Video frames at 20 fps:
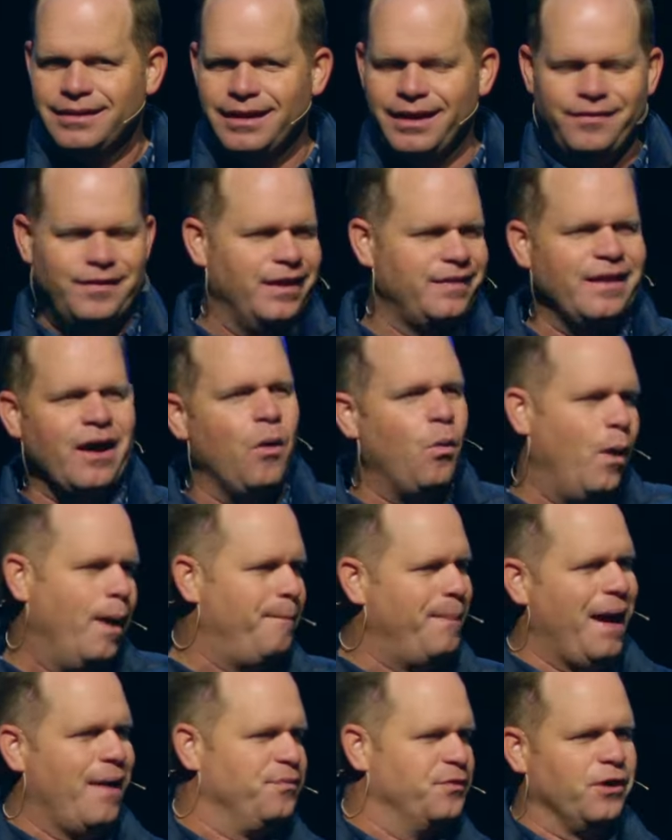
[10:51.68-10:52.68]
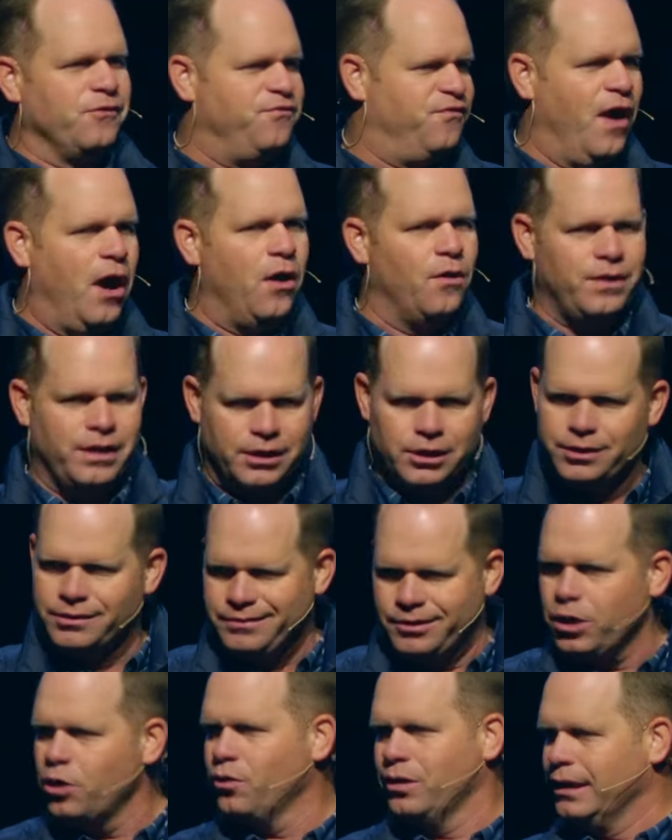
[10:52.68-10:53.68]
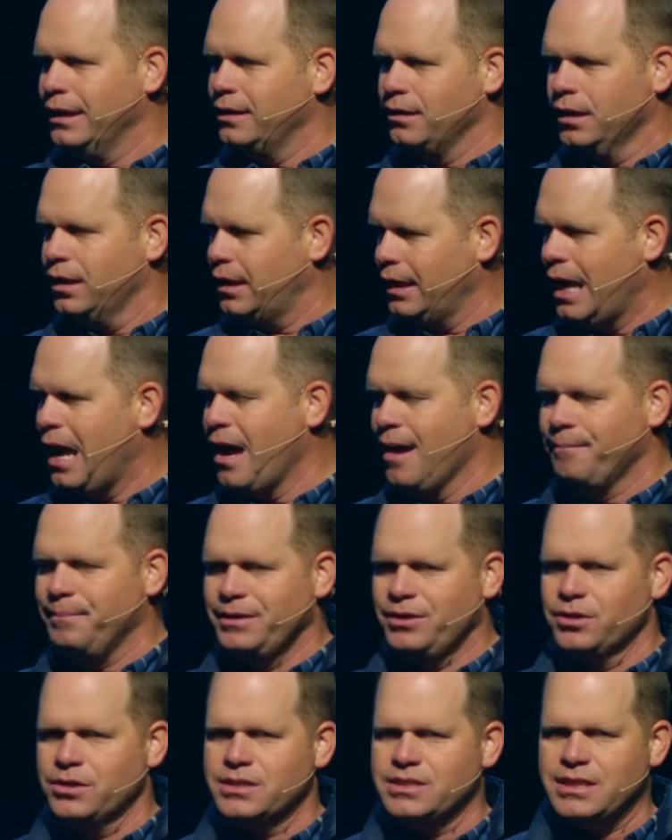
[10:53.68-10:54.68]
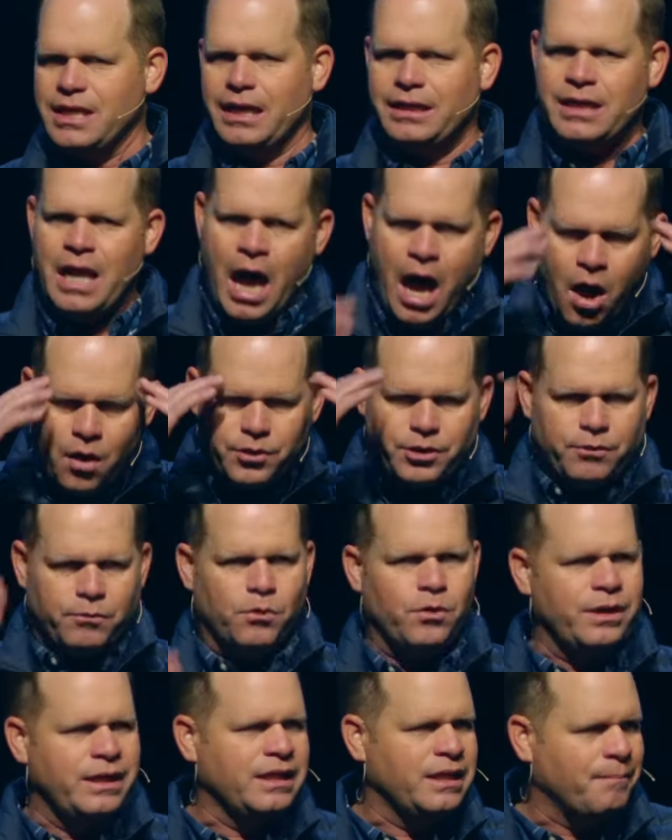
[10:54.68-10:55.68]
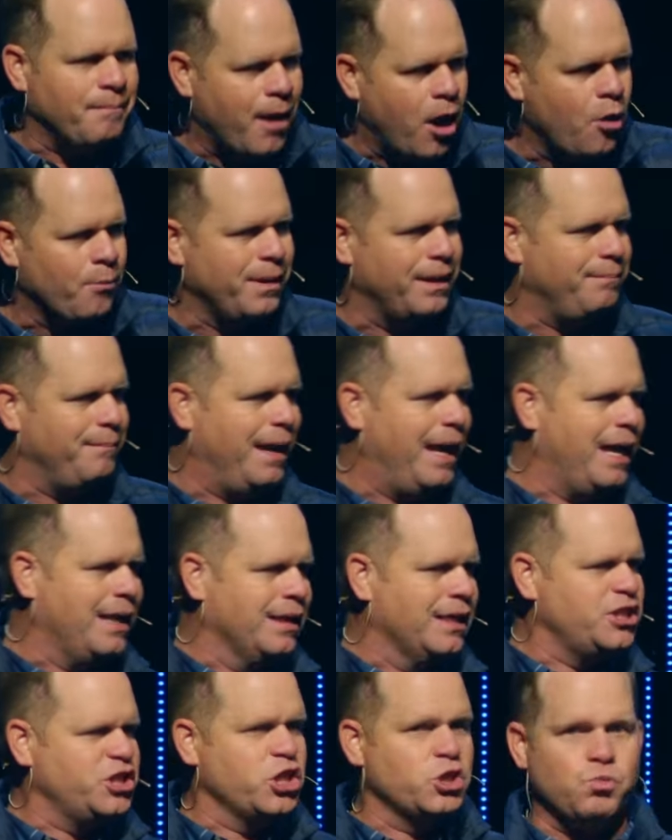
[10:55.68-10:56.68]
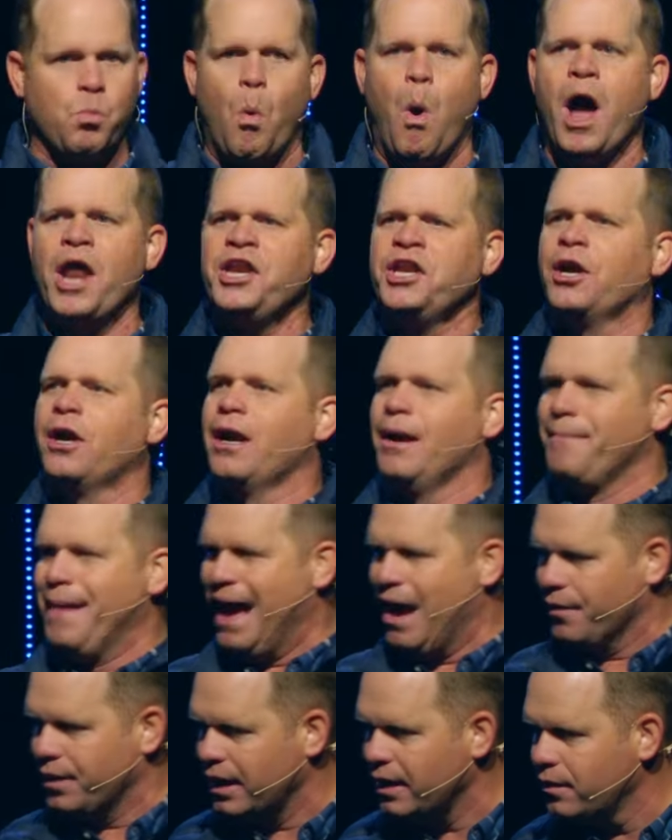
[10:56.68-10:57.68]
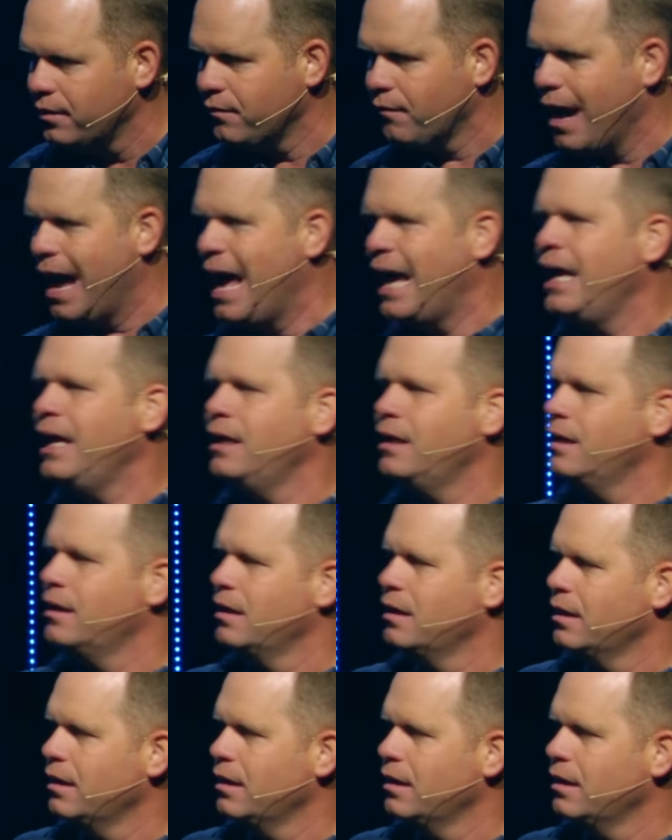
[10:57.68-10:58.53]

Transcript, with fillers: and then they'll whip out their phone and Google it, look it up. And you're just like, No, you're ruining the moment, man. Let's just wonder about it, right?